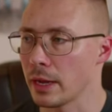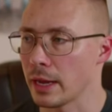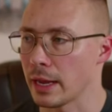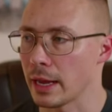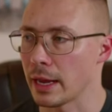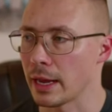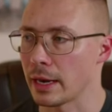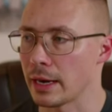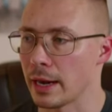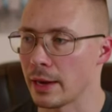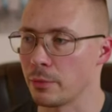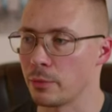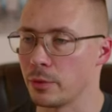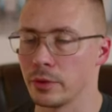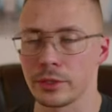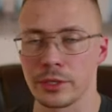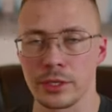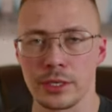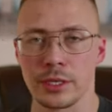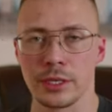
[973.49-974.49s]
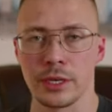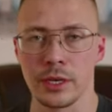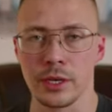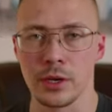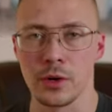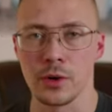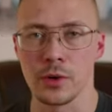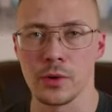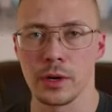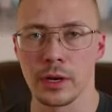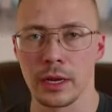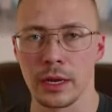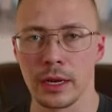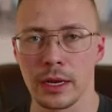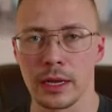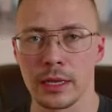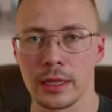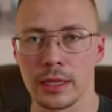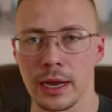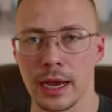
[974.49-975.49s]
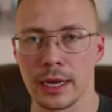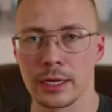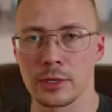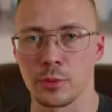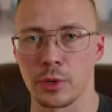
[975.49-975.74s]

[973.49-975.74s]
and I will see you in the next